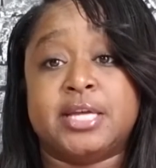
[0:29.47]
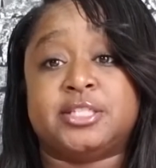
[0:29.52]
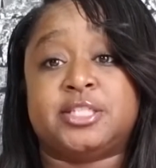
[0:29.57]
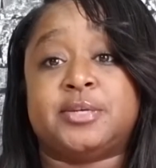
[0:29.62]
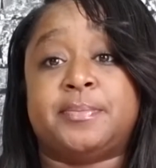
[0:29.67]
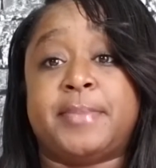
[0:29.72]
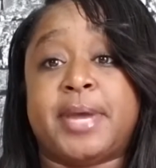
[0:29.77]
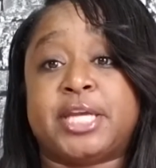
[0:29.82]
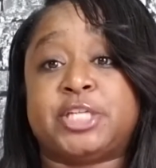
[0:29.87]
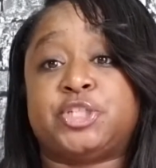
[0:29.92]

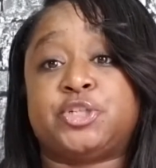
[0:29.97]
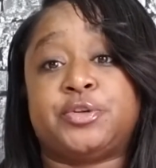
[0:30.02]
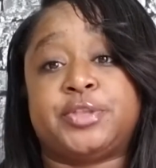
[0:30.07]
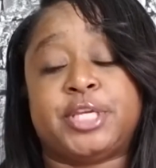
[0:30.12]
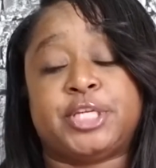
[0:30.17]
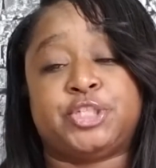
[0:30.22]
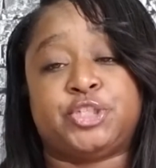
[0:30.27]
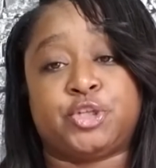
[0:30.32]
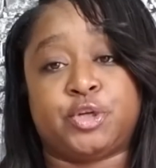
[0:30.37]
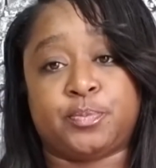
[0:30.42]
to make sure
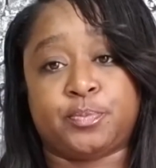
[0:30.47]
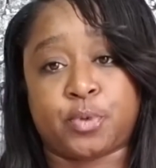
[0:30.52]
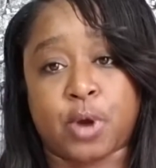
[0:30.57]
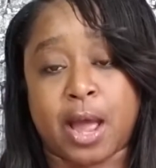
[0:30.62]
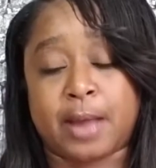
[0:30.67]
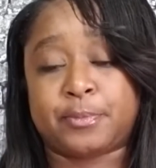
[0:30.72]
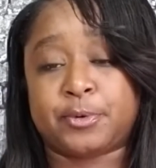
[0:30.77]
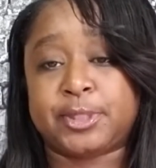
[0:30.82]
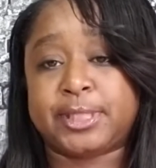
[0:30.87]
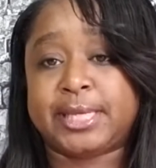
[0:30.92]
that you're
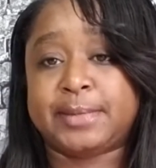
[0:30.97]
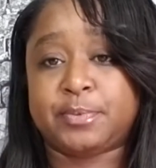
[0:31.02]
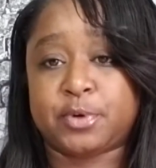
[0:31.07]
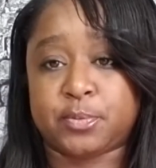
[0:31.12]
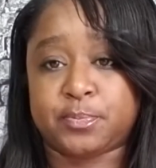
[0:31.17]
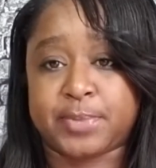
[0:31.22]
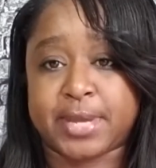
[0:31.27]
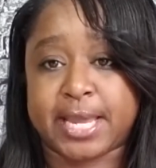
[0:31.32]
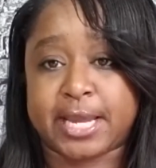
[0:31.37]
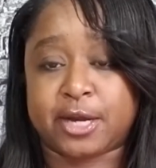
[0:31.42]
properly
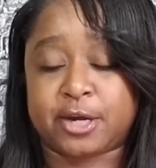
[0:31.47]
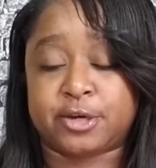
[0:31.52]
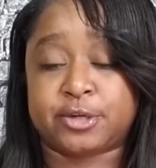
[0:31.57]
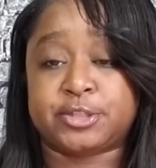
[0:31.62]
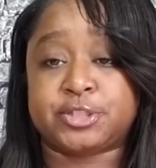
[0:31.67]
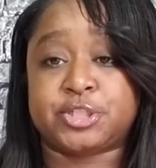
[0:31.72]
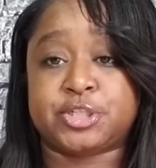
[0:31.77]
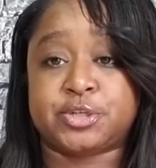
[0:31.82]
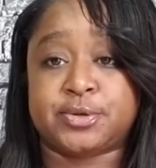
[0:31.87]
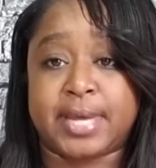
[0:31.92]

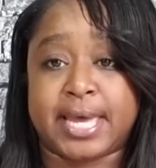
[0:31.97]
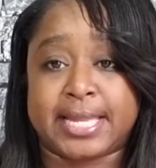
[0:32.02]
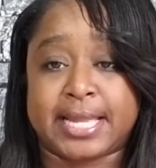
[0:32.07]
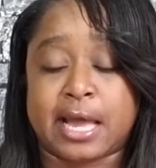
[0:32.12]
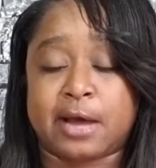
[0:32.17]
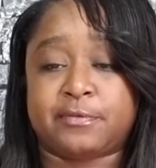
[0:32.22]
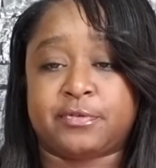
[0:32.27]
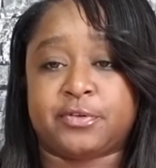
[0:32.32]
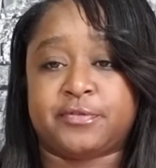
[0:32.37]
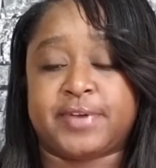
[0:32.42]
prepared to head
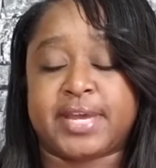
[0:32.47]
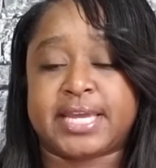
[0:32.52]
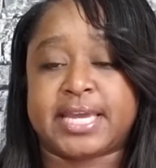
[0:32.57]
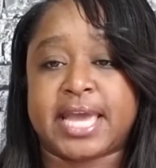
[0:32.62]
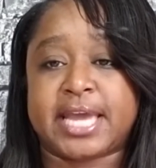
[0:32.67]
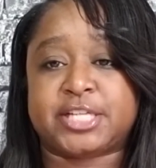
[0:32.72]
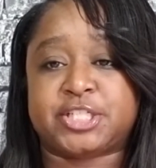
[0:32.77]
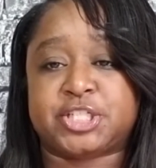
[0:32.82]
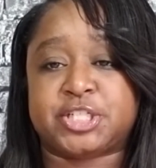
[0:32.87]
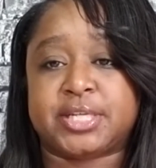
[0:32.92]
out for
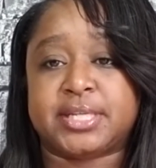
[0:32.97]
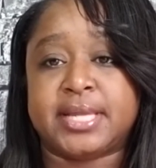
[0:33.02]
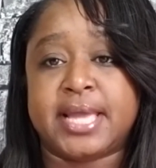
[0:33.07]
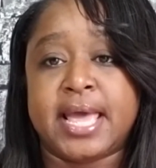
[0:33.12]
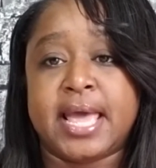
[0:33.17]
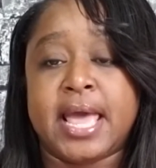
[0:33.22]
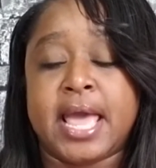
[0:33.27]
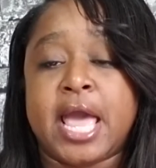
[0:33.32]
vacation.